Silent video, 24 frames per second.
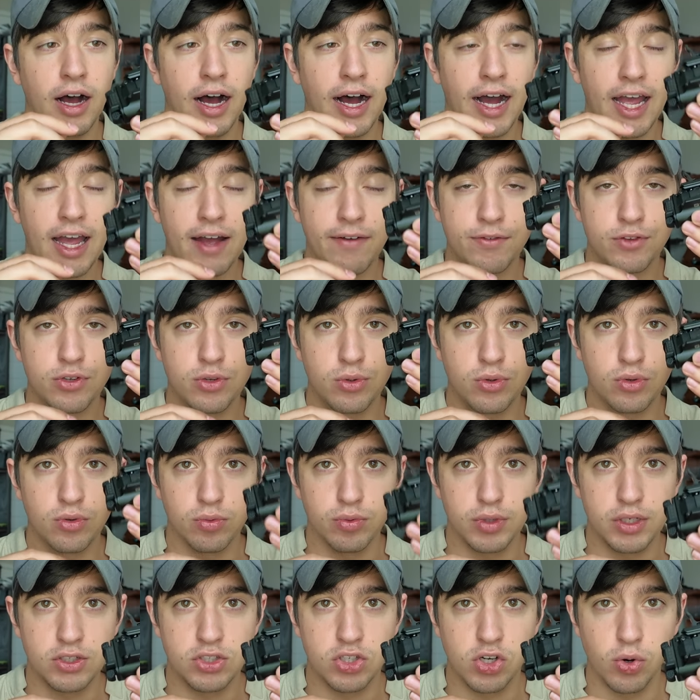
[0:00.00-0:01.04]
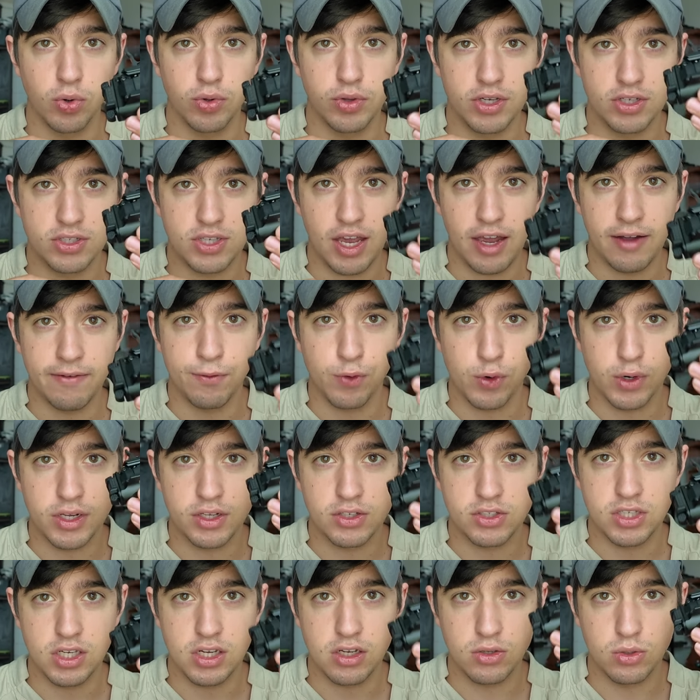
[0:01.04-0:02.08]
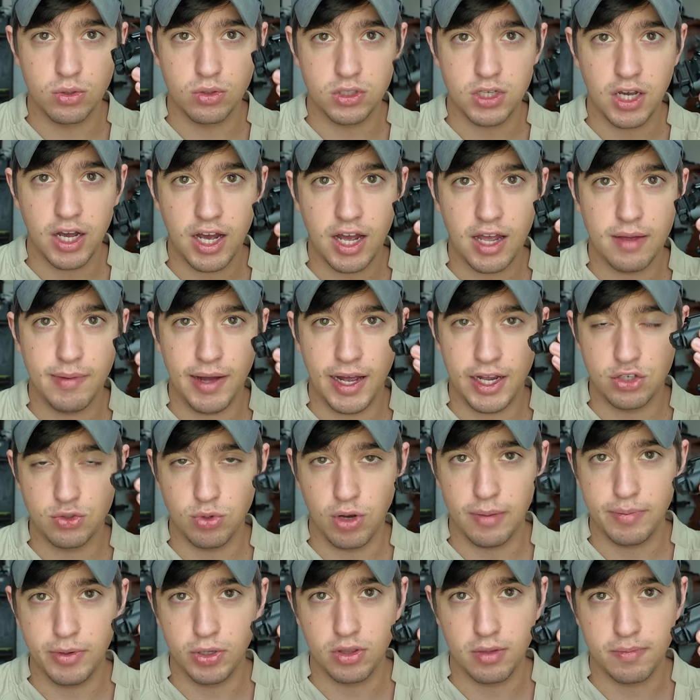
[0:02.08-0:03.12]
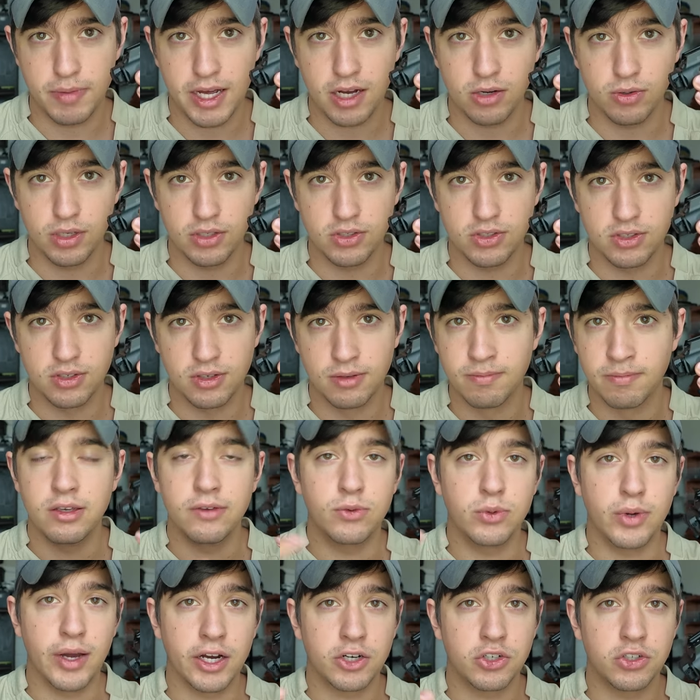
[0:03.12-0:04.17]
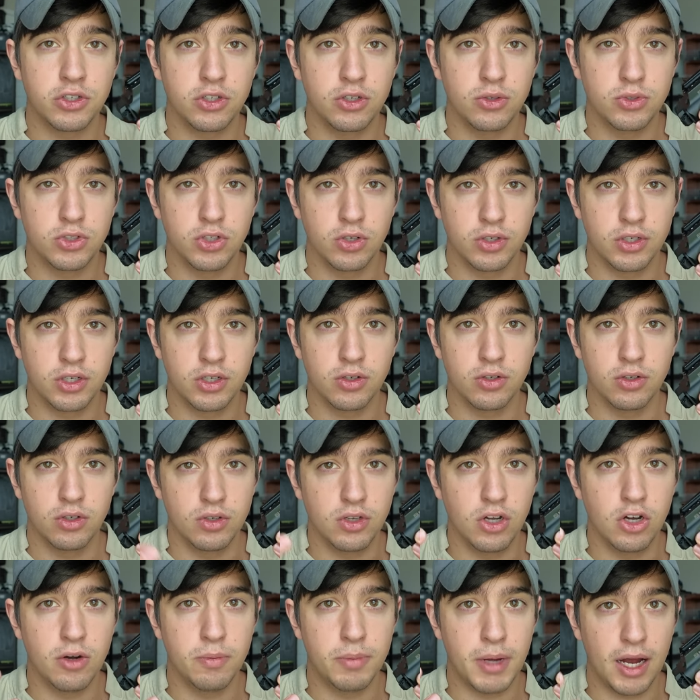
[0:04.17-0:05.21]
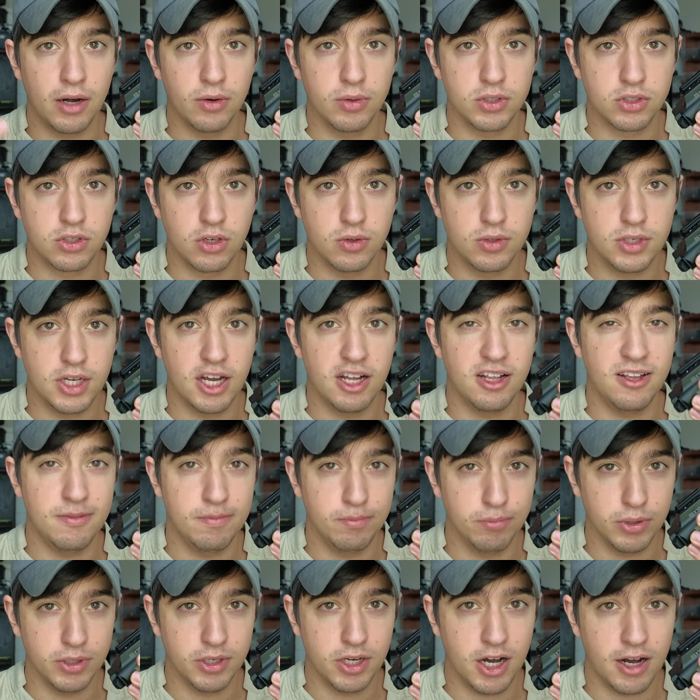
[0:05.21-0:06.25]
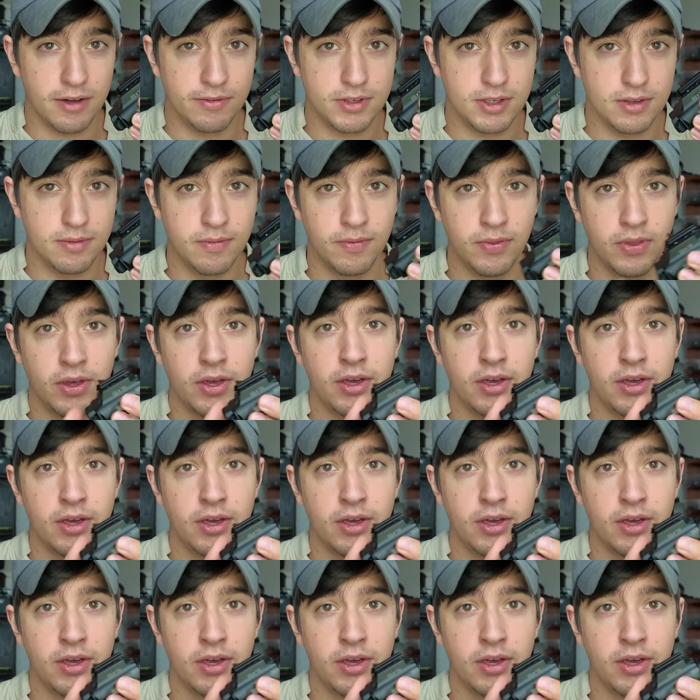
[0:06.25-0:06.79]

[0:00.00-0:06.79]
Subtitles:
I have to re-zero this every single time I swap out the batteries. If you actually use your gear, you know batteries go dead pretty often.